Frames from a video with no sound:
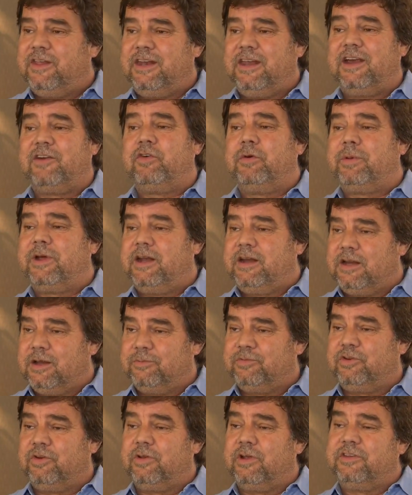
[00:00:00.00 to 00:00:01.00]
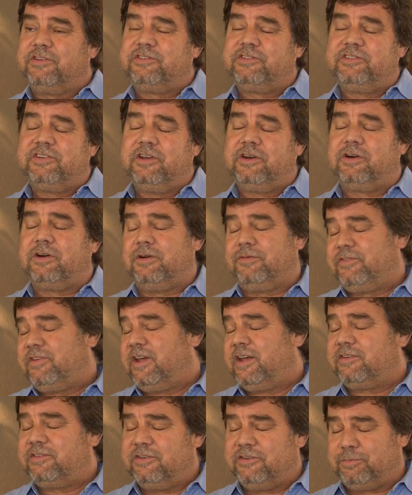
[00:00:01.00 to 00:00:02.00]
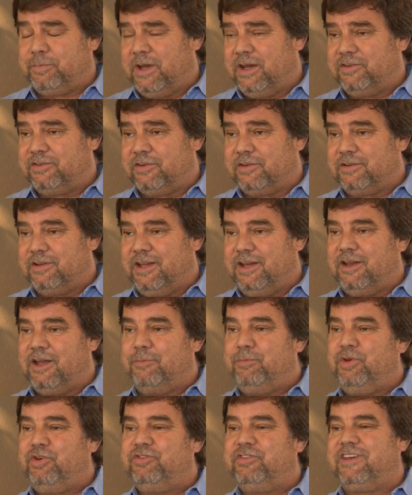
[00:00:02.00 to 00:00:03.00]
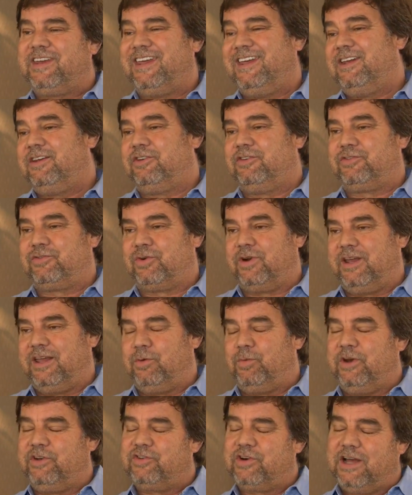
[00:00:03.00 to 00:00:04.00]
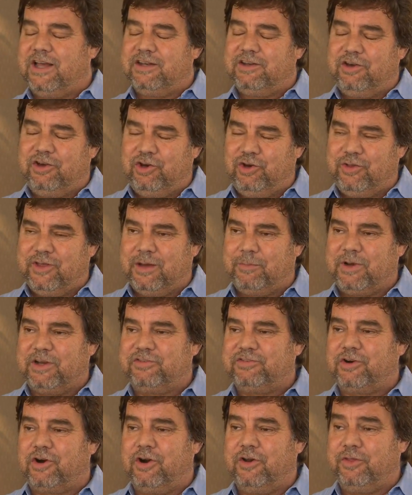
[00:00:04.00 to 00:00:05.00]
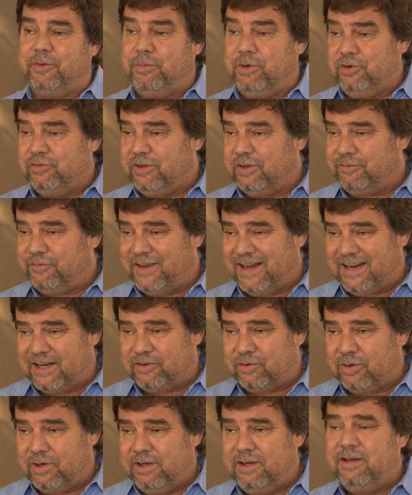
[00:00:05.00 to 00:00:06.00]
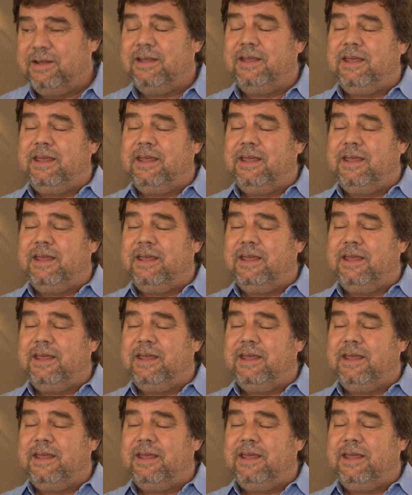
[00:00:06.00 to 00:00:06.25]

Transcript: that everybody comes to, a center of Texas basically, a music industry. And we tried to do that by starting the Music Factory.